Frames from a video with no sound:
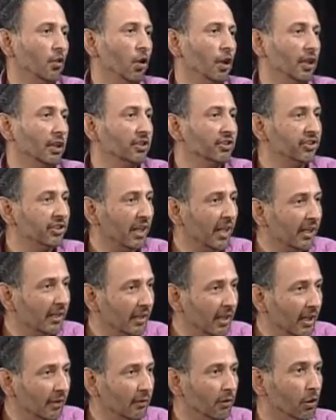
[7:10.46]
or at a
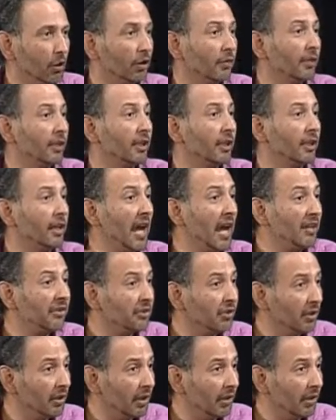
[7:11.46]
state level, or even at a national